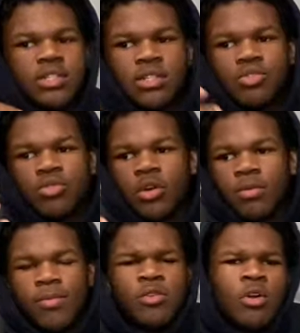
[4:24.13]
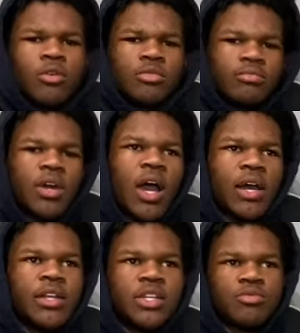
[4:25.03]
you know. You know how it
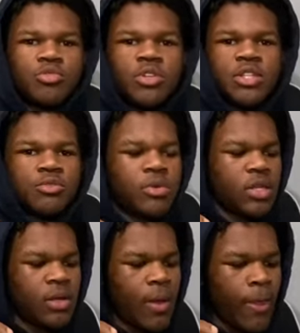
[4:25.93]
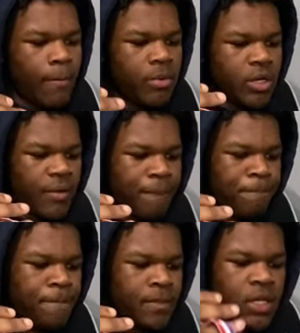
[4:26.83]
is when you get too many. But
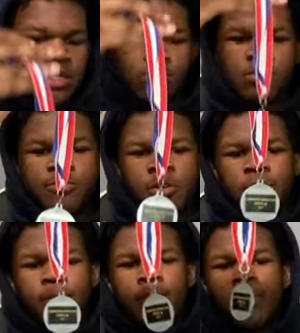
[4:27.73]
these ones from